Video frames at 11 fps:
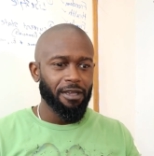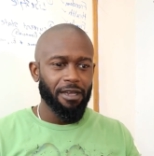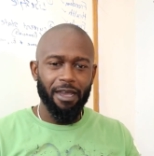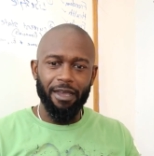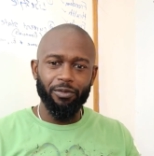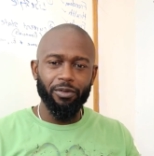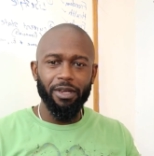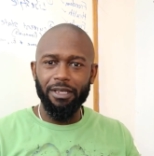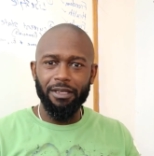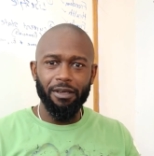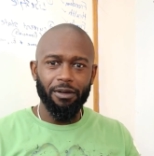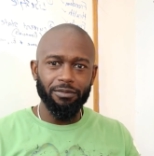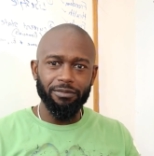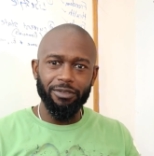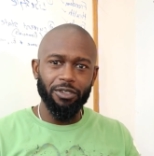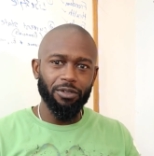I really
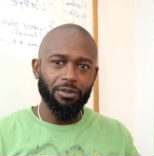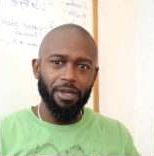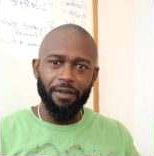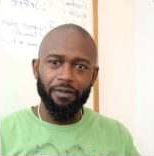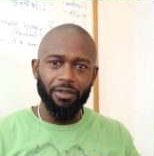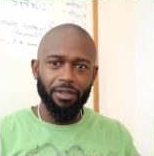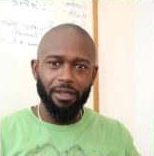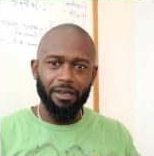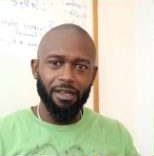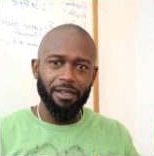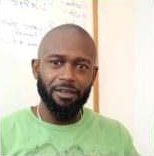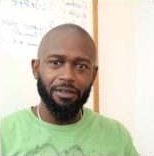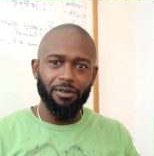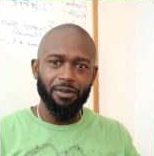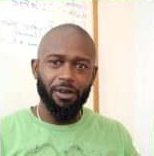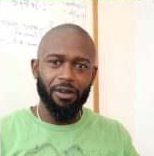don't do everything that I
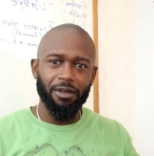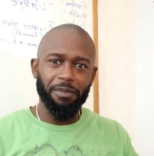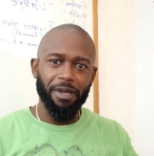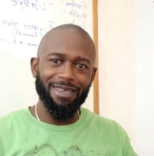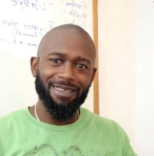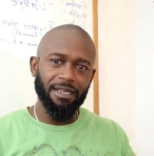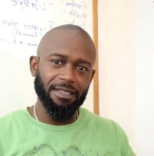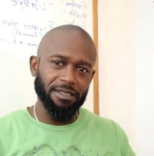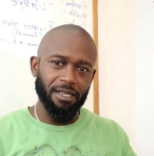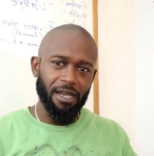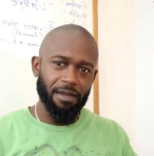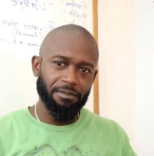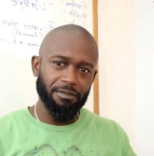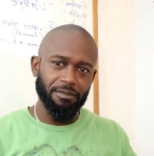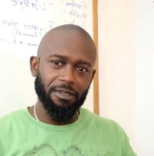do on my desktop